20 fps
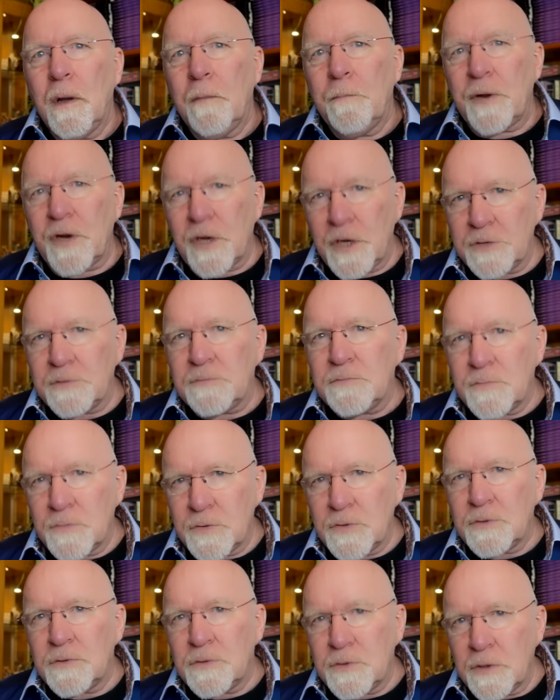But I
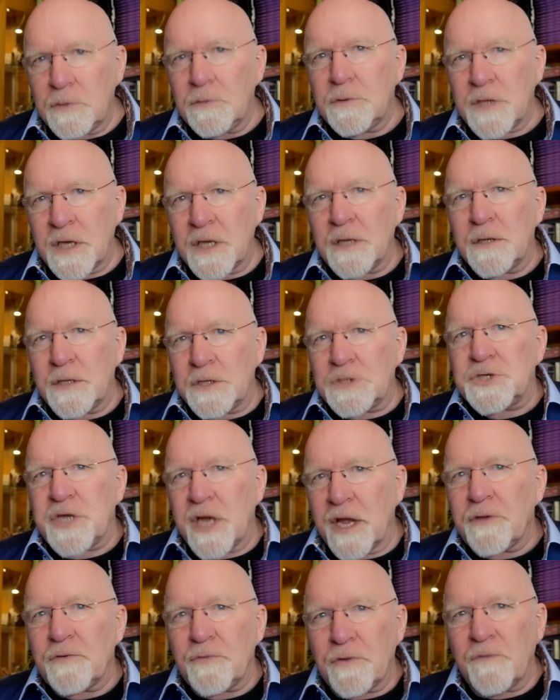do think that
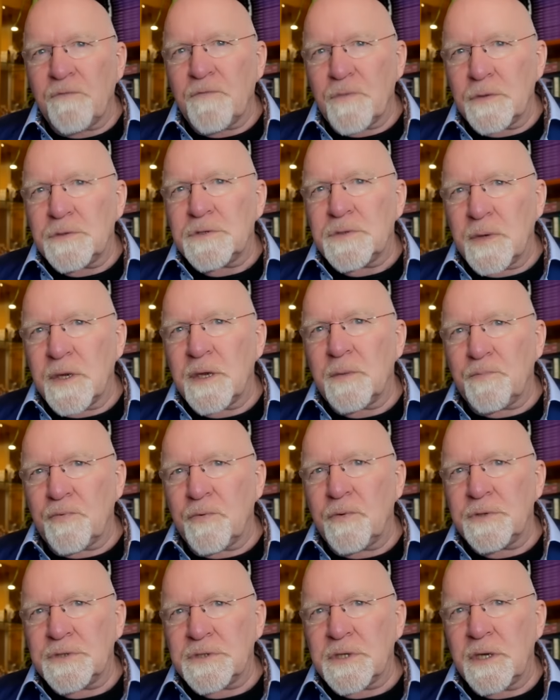January through to
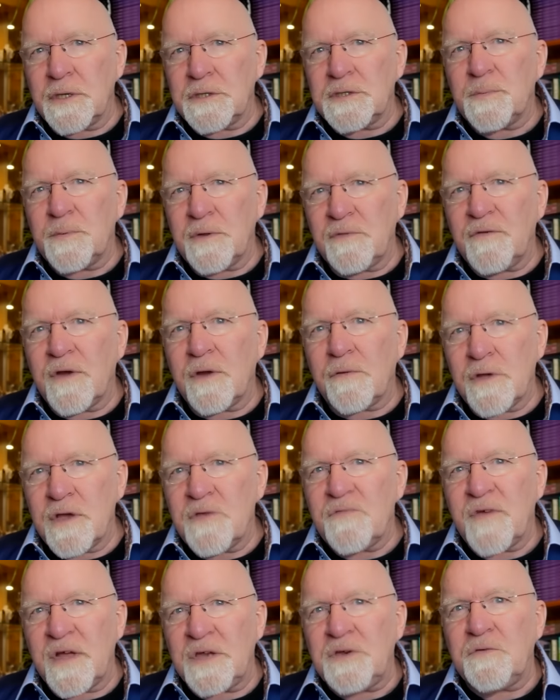April is going to be very
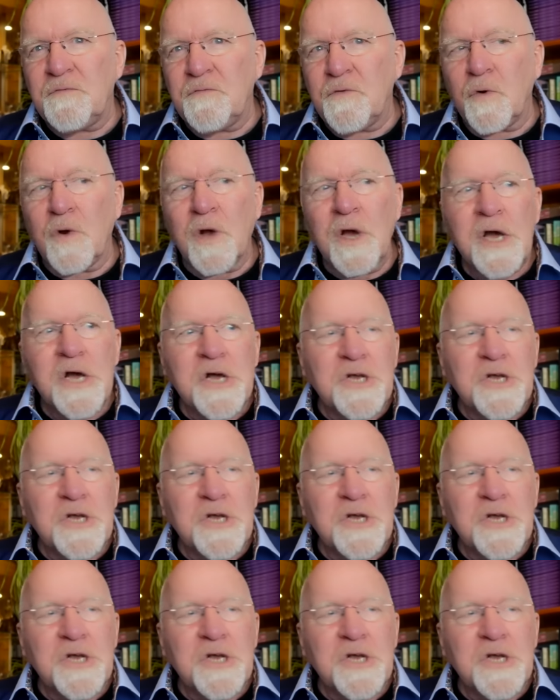eventful.